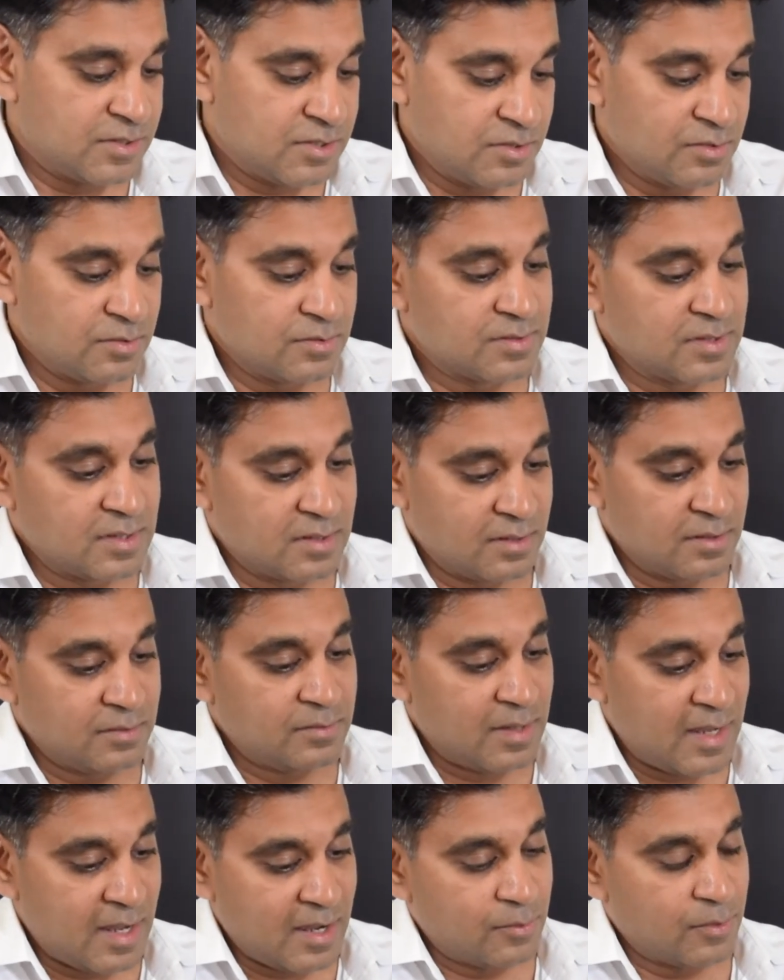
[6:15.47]
choose
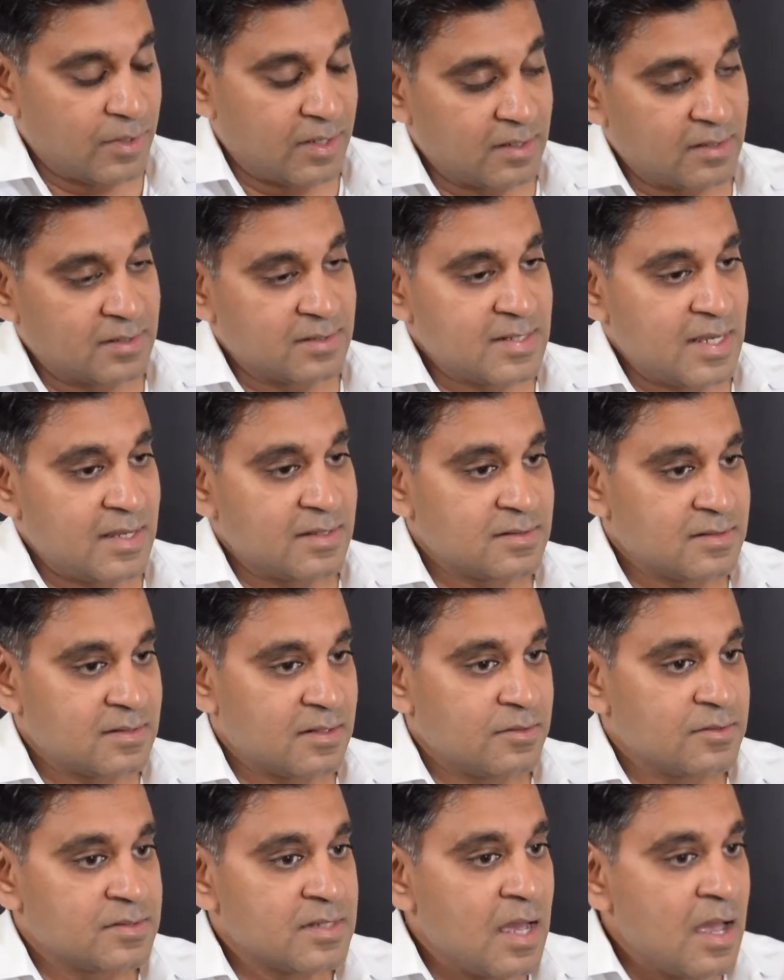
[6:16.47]
how we're going to test
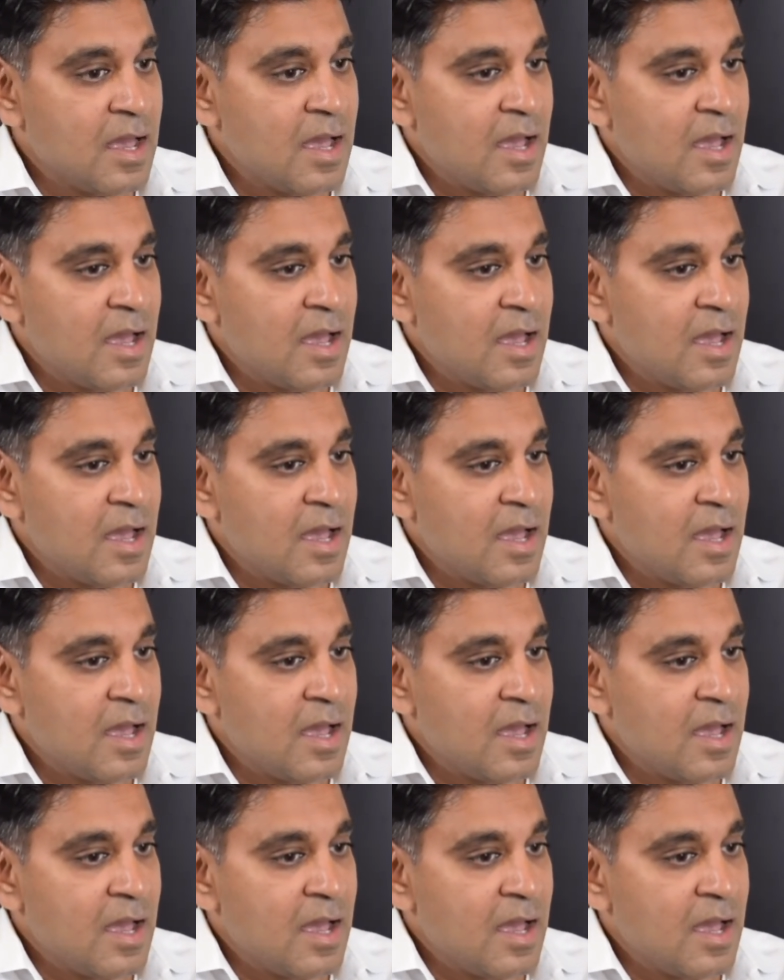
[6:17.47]
those.